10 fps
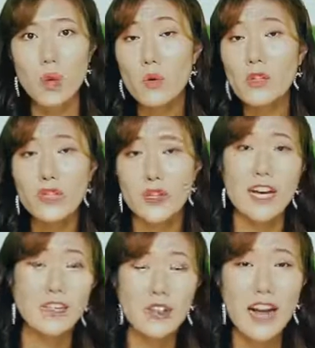Laurel
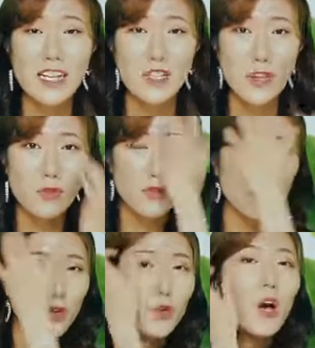tree extract is known
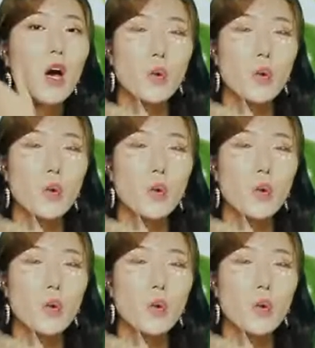to